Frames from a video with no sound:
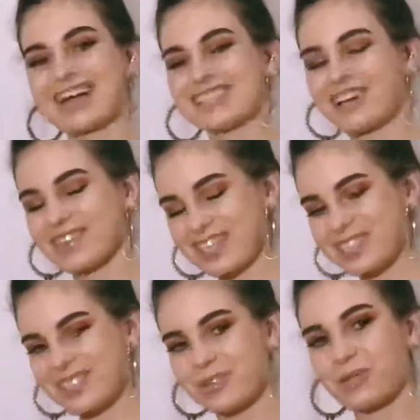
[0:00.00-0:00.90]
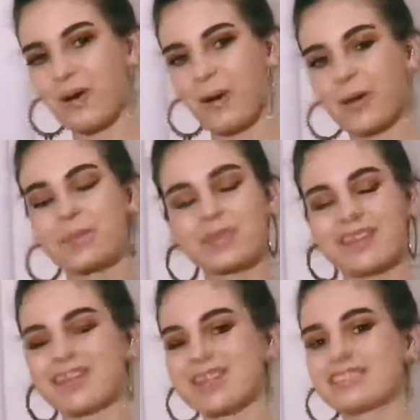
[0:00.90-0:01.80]
I really do hope
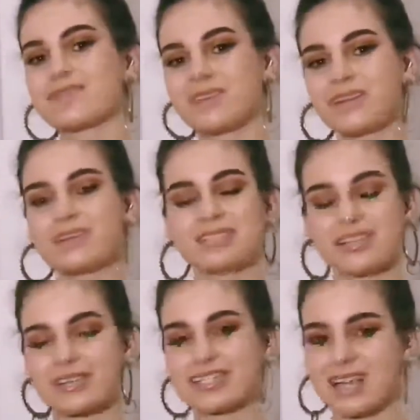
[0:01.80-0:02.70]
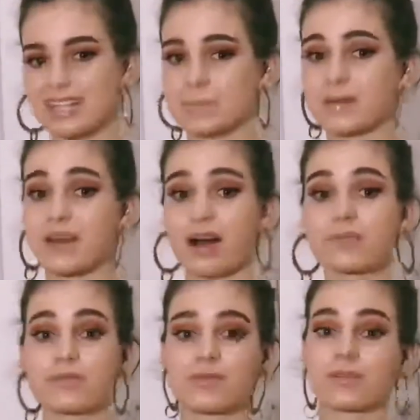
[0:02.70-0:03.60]
that this video series has been helpful